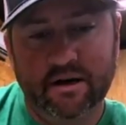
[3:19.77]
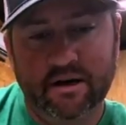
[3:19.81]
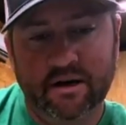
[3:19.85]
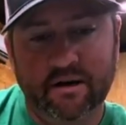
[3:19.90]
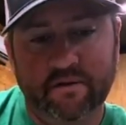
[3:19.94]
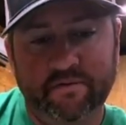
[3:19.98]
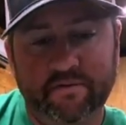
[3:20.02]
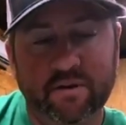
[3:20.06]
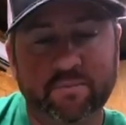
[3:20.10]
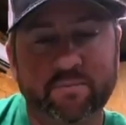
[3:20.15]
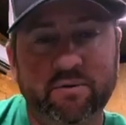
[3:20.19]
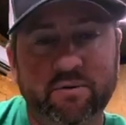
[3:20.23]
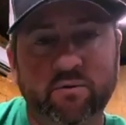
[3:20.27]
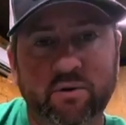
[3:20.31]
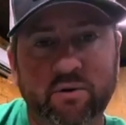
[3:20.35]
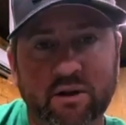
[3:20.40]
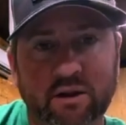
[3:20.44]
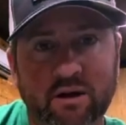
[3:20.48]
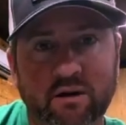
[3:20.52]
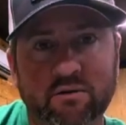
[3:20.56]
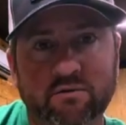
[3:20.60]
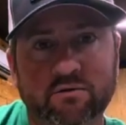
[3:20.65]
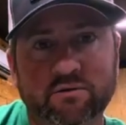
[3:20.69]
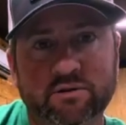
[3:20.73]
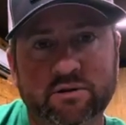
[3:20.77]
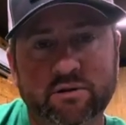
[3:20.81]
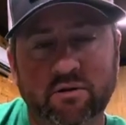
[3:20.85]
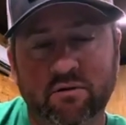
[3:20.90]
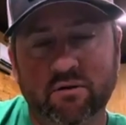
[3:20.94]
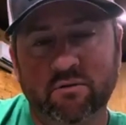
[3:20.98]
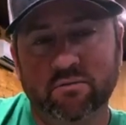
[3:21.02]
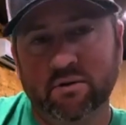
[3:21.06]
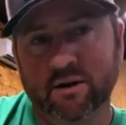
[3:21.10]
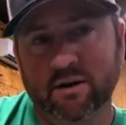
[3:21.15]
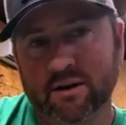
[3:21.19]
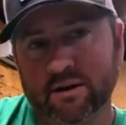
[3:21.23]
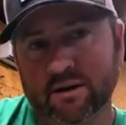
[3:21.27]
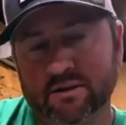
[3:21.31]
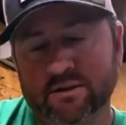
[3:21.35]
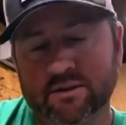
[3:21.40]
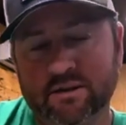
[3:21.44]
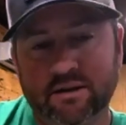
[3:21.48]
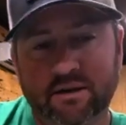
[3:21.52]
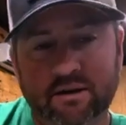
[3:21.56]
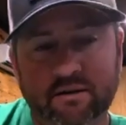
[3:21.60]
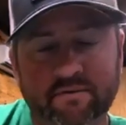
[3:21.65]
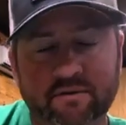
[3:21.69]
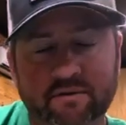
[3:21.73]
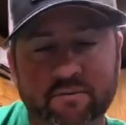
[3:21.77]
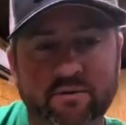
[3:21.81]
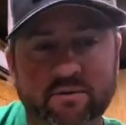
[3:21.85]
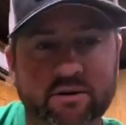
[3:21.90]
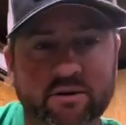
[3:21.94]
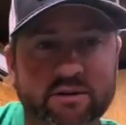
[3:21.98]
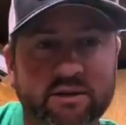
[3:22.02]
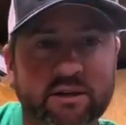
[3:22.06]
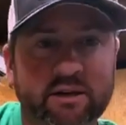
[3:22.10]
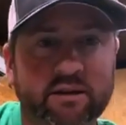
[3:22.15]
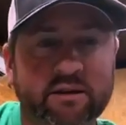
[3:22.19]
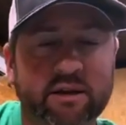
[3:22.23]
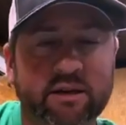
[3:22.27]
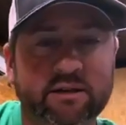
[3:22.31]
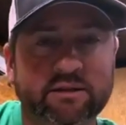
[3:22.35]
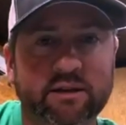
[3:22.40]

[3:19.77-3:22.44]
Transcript: Uh, flipping willows, throwing a bladed jig, flipping jig,